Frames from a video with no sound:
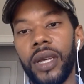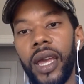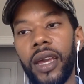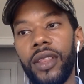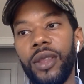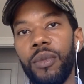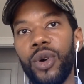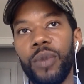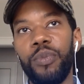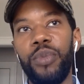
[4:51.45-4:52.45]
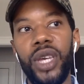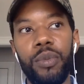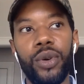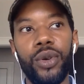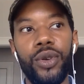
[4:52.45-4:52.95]
and the more
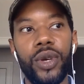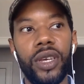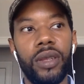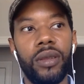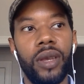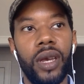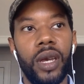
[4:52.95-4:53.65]
people you can